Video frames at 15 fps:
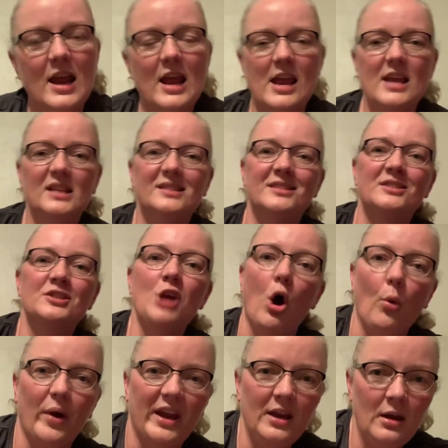is
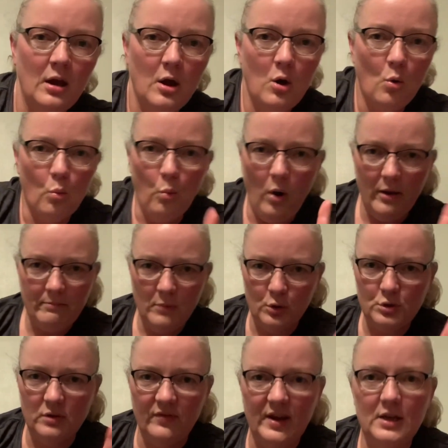knowing what
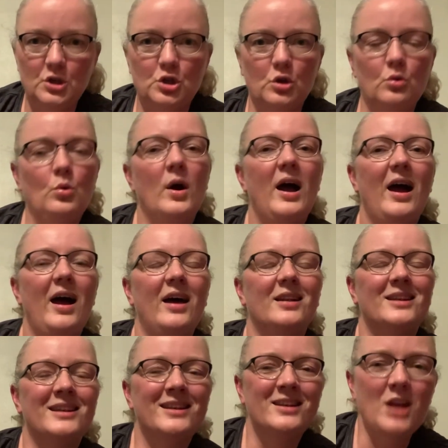motivates you
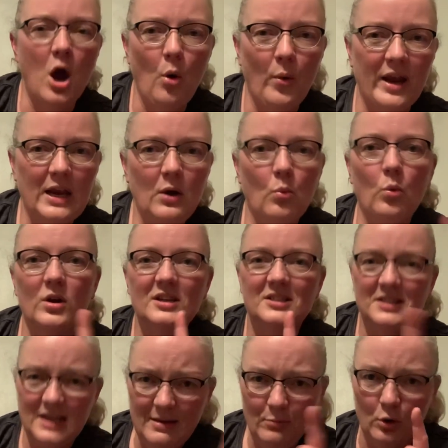and knowing what
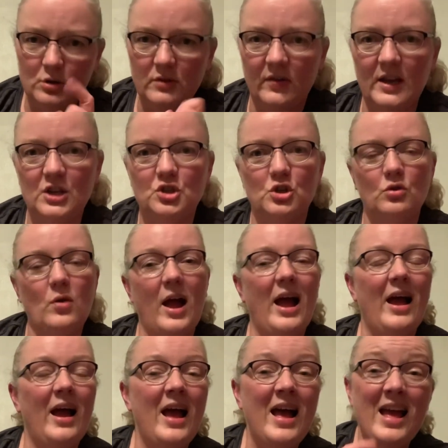demotivates you
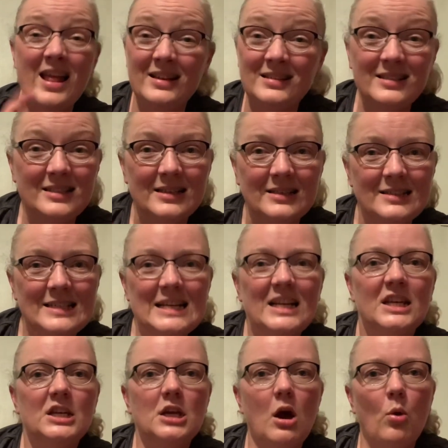and
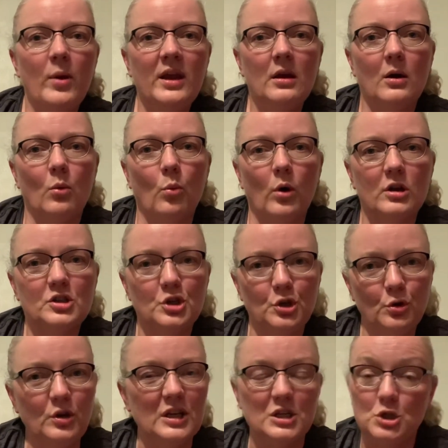knowing what you
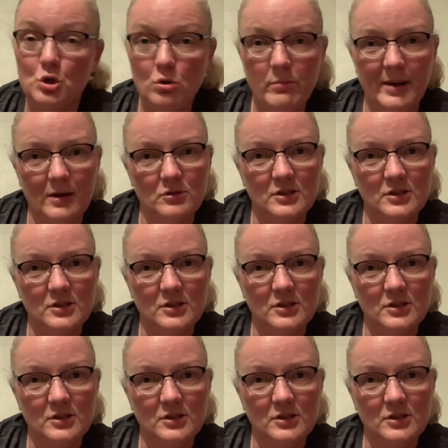can do about